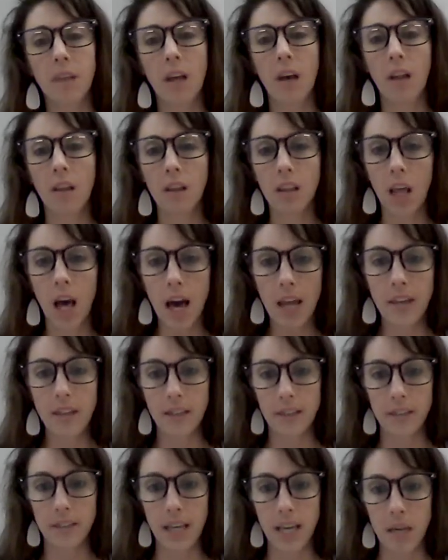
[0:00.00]
a lot of
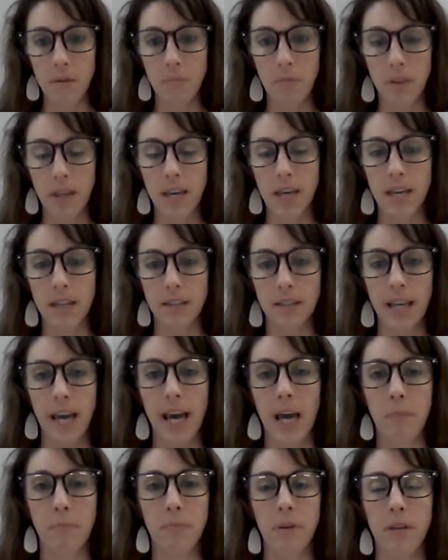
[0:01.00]
the same things
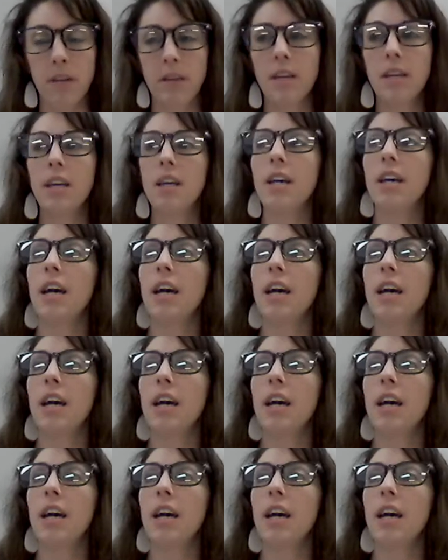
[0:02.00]
happen.